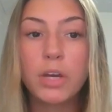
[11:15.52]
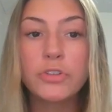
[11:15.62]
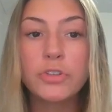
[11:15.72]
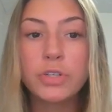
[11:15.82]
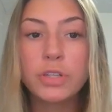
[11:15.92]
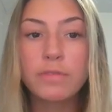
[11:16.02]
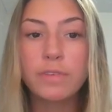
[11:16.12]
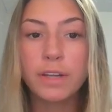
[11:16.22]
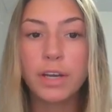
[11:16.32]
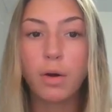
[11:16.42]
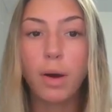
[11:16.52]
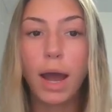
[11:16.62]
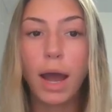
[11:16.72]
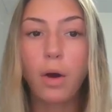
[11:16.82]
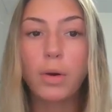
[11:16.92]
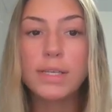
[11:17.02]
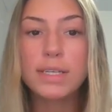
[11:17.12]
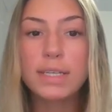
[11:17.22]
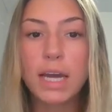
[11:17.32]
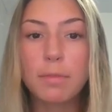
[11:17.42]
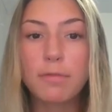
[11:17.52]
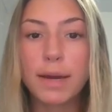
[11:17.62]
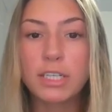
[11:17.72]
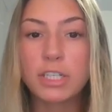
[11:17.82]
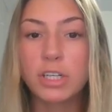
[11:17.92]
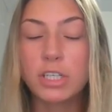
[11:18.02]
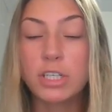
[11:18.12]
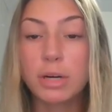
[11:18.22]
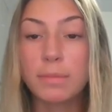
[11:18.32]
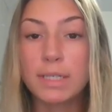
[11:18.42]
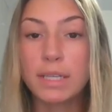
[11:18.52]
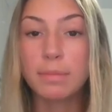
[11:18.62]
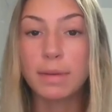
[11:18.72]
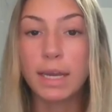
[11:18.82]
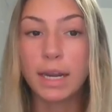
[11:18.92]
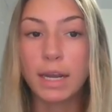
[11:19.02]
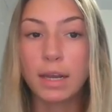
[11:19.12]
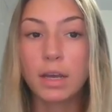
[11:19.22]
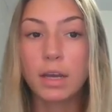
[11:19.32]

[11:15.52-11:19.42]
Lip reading: Due to the video, how is the type of bacteria determined in the beginning?